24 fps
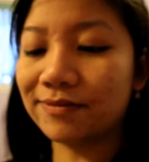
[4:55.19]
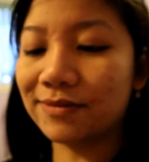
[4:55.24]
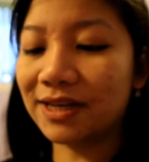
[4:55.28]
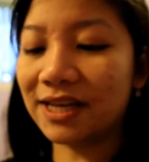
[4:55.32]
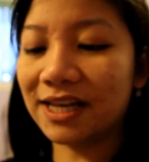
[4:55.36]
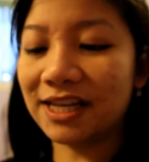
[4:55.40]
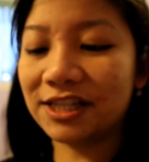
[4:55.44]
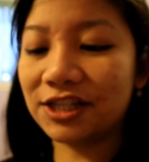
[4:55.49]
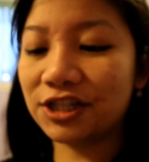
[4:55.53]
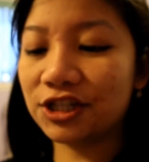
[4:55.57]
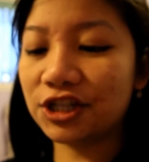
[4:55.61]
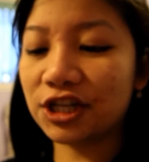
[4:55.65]

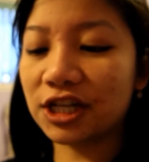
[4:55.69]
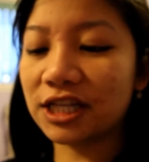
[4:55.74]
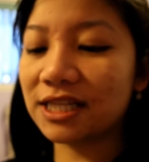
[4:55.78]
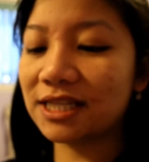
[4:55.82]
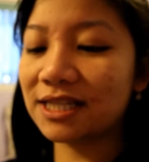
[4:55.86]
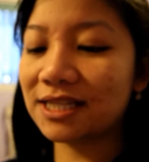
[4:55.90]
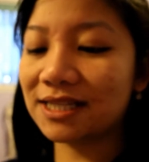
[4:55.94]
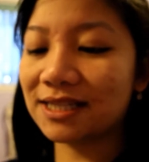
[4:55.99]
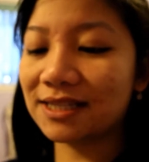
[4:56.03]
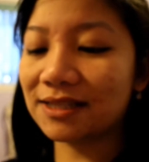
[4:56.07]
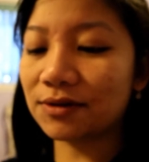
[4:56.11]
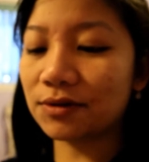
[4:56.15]

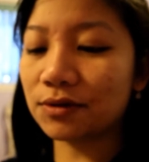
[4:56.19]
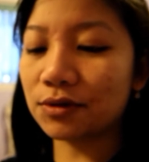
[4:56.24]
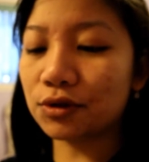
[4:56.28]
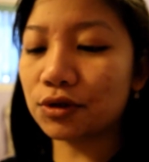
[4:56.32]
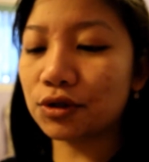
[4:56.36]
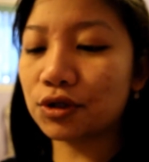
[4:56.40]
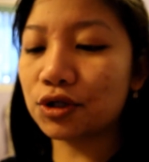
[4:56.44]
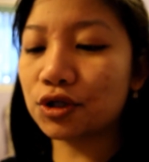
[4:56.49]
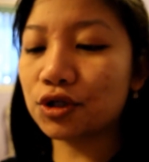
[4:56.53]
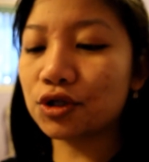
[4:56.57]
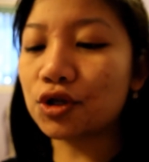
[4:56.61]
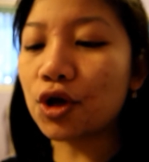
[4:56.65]
just
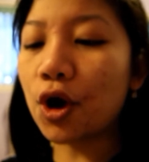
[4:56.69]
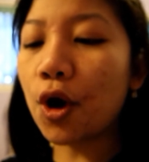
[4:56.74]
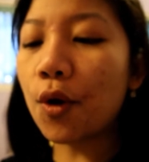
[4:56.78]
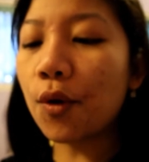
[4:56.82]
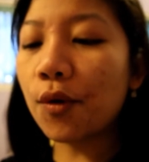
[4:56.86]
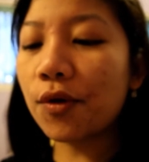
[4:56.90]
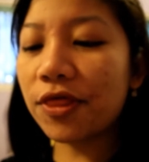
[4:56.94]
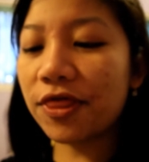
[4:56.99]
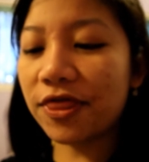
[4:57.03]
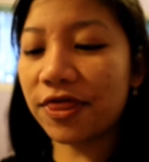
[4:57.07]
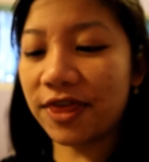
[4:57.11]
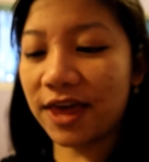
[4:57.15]

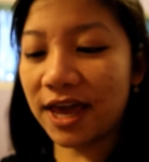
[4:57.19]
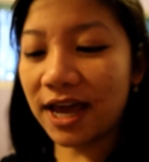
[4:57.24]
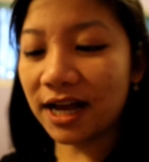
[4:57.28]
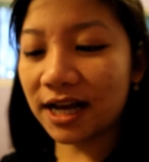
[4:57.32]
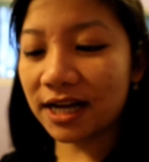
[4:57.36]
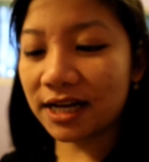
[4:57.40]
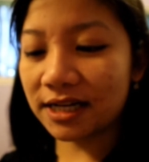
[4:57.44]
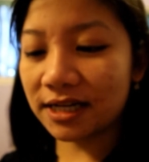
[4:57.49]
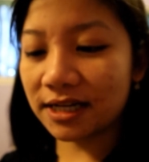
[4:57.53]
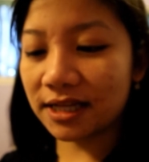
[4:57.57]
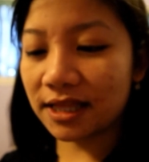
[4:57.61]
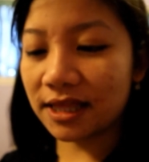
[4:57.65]
so
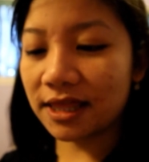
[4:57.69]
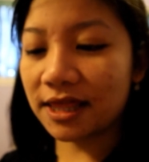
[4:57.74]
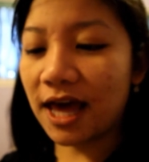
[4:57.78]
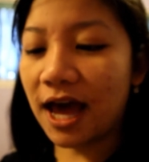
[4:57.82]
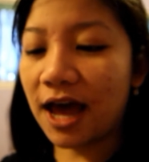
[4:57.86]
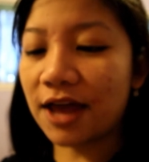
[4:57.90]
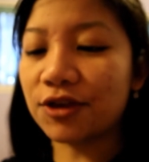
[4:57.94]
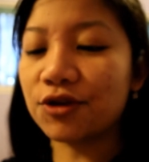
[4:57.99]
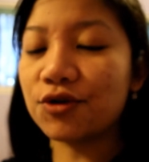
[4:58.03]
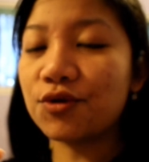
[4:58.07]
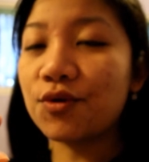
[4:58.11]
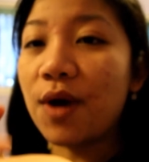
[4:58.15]
thick
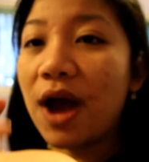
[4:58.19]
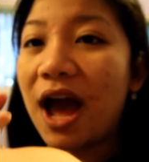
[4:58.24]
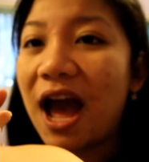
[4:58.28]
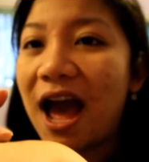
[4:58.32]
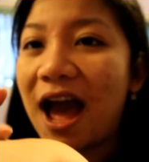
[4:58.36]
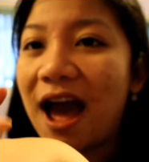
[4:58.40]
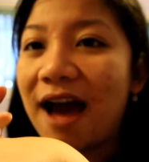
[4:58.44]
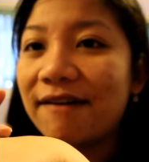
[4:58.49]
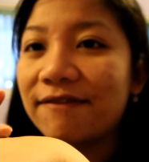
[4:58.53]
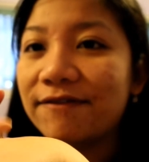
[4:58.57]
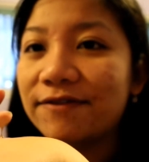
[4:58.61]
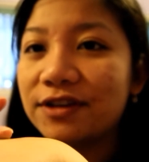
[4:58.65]
that you
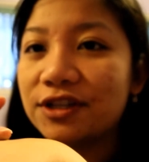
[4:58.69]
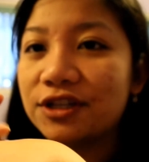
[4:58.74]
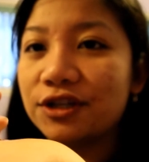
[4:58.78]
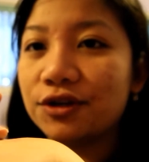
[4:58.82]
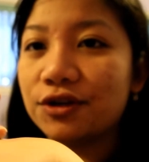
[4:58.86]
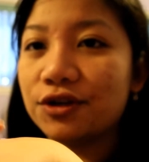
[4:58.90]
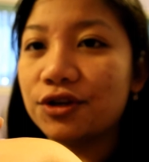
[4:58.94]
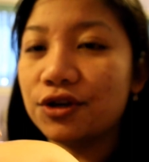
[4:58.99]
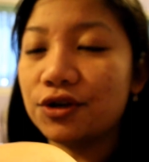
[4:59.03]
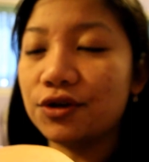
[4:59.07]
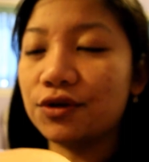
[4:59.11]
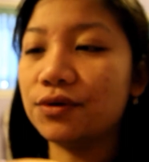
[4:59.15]
have to
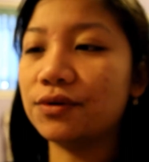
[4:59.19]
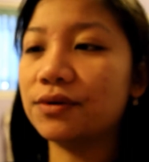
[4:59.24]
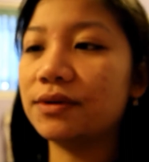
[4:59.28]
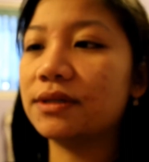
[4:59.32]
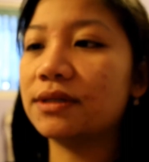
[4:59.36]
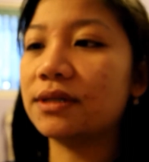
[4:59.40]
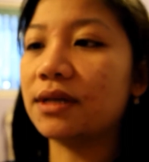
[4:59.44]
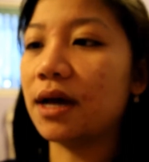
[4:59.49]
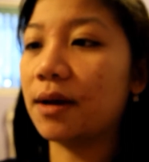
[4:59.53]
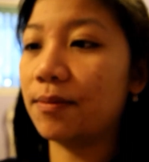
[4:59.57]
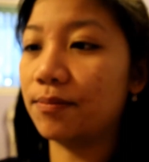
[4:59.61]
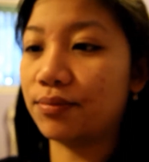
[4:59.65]

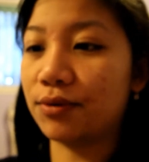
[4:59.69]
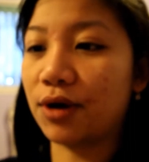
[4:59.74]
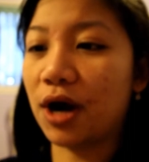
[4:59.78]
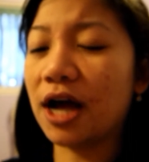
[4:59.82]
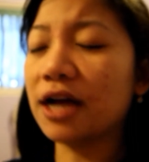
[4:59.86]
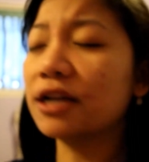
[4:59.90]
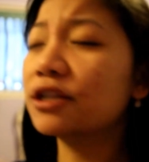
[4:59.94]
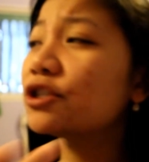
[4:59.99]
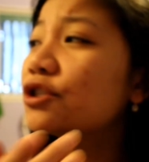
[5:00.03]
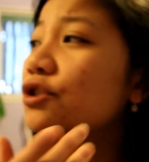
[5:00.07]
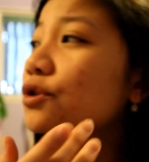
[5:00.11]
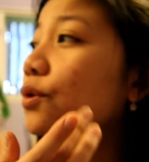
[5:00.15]
use a
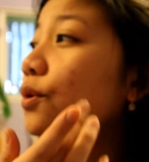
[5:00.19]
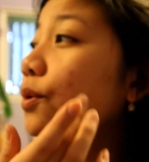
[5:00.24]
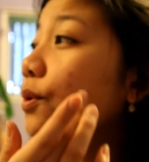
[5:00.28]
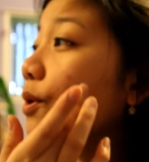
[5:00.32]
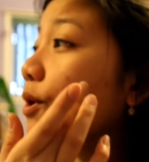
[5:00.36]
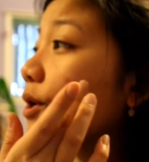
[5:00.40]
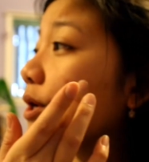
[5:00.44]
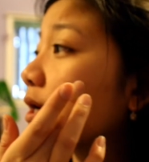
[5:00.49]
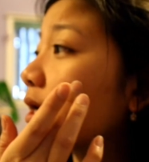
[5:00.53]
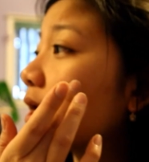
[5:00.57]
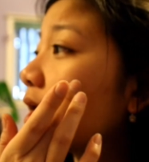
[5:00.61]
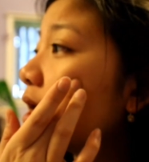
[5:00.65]
brush
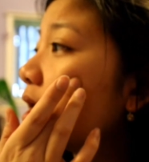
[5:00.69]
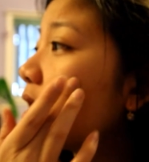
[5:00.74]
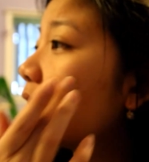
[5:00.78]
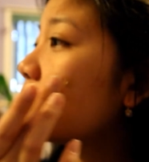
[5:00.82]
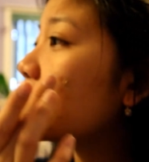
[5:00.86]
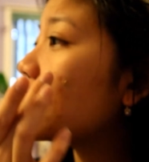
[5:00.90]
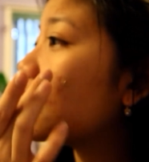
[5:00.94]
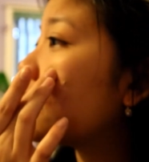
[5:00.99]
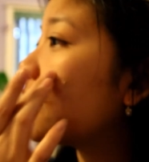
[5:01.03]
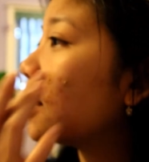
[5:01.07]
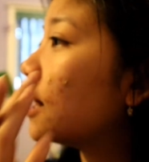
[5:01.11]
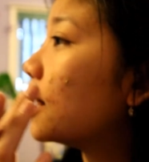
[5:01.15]
or
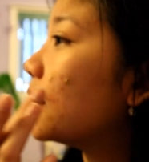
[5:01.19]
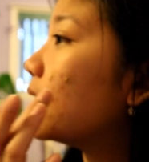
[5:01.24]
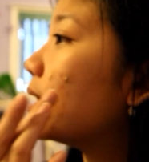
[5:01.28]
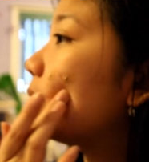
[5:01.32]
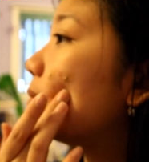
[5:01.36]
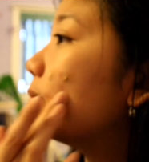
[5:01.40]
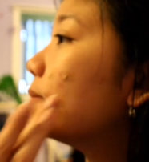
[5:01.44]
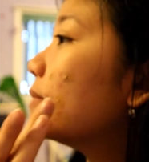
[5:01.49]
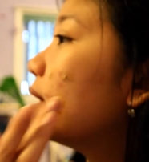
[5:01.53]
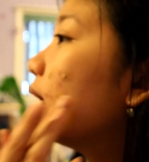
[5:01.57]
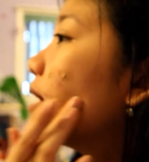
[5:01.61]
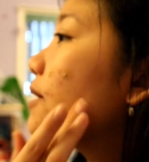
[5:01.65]

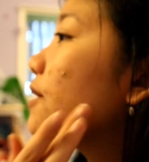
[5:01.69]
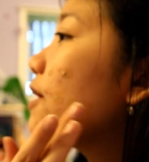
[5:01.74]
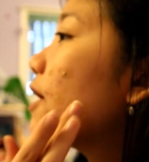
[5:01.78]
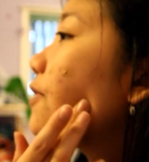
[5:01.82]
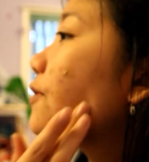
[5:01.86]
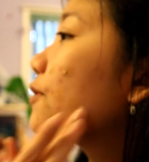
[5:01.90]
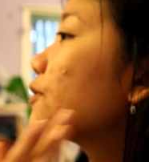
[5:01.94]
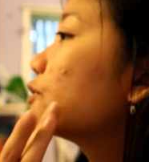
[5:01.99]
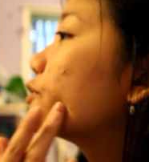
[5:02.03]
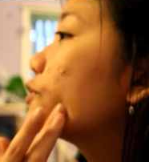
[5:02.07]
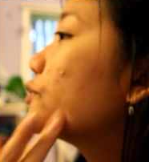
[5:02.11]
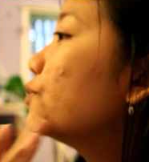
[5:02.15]

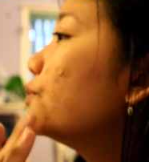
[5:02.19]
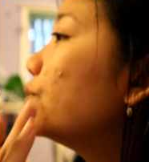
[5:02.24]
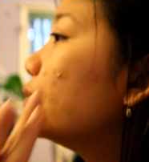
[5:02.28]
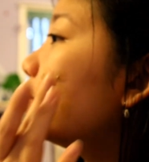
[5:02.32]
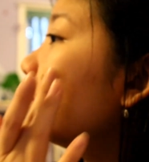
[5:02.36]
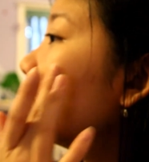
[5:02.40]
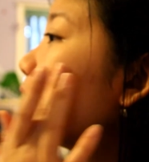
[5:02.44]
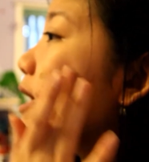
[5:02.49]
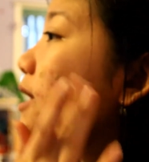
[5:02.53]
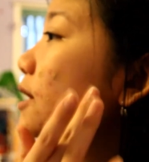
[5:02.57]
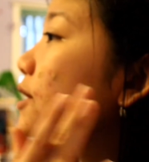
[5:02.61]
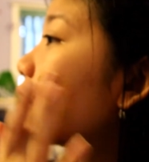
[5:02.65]
another
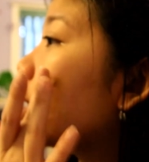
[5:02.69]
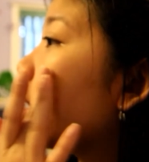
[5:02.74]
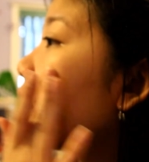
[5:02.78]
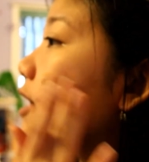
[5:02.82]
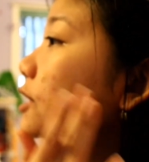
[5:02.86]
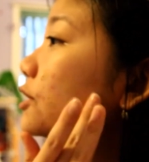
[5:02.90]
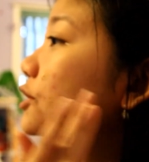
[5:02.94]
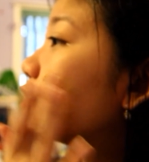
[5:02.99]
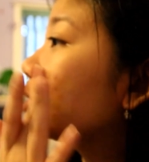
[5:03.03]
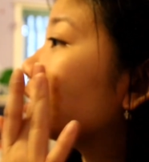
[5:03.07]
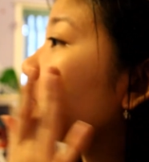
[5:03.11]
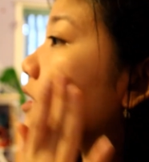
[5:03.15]
tool and
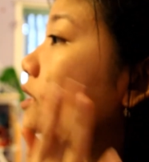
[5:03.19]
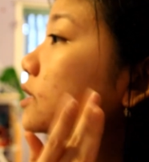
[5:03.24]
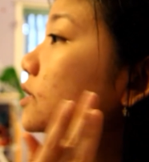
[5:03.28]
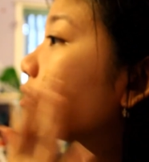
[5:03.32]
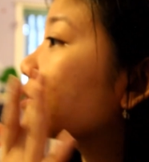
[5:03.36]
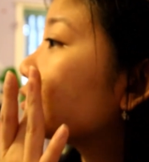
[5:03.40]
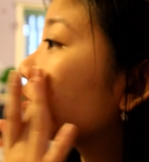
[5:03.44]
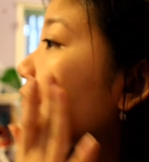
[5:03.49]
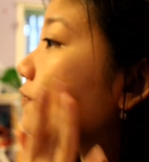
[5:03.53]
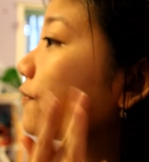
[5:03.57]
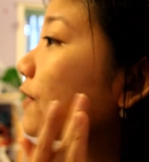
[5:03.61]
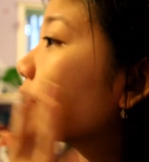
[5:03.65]
not just
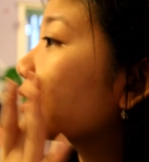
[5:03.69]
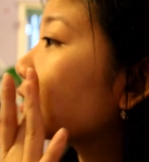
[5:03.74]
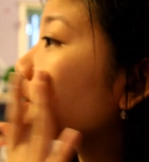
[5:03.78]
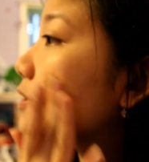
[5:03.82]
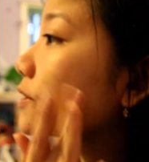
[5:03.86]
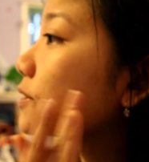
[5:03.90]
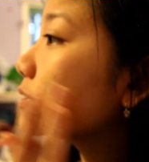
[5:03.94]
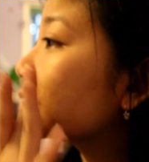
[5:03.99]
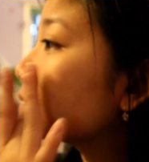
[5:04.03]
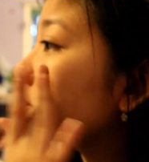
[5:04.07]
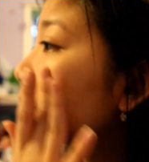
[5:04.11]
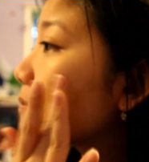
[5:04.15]
your
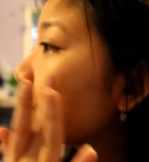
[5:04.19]
fingers.